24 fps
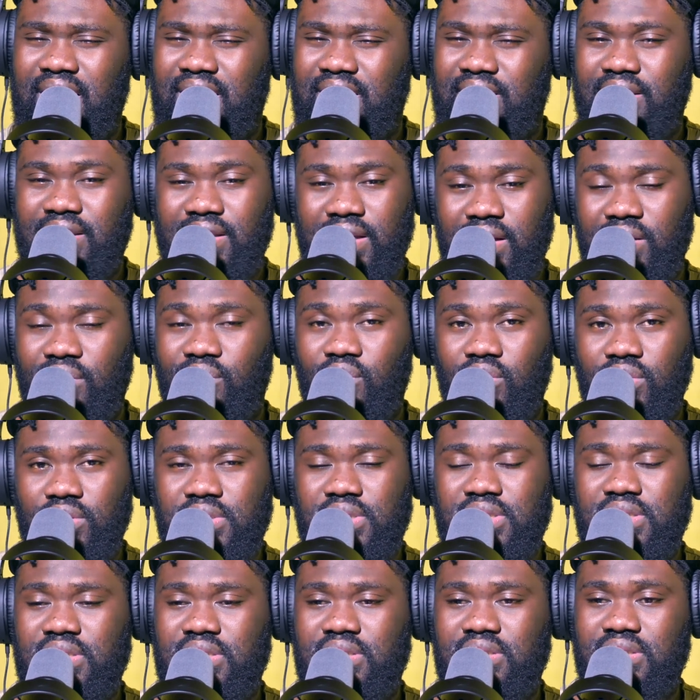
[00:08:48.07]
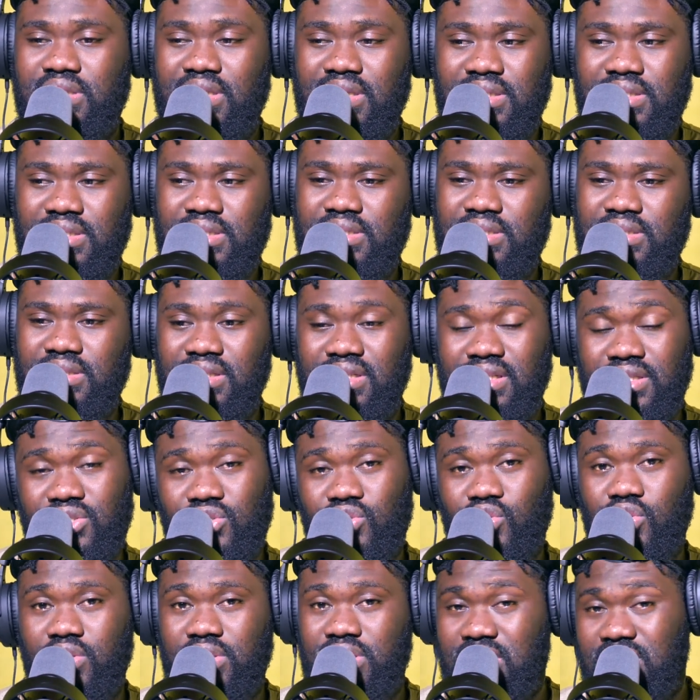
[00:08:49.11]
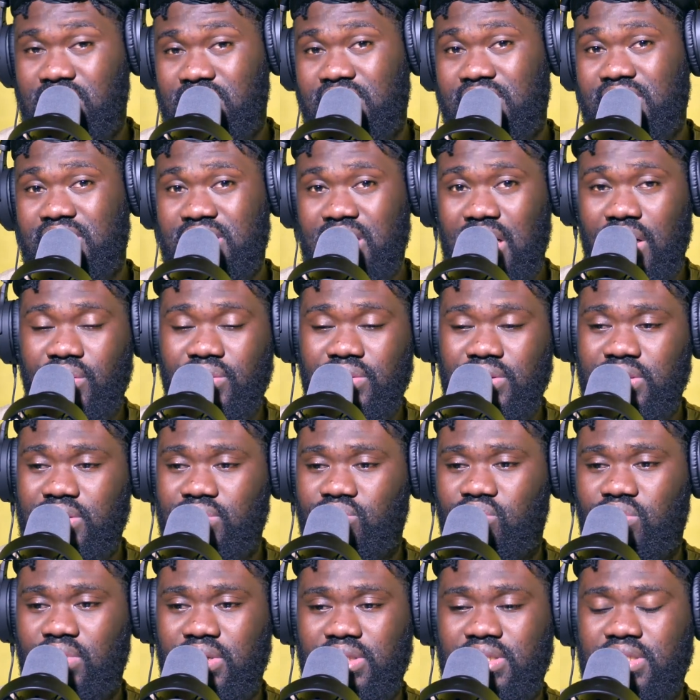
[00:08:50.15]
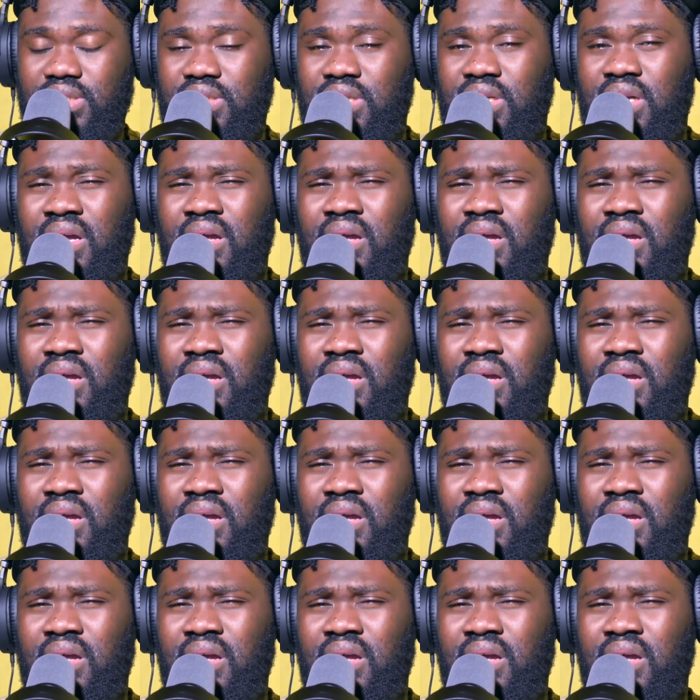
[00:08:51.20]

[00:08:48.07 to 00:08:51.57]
There was this distortion sound which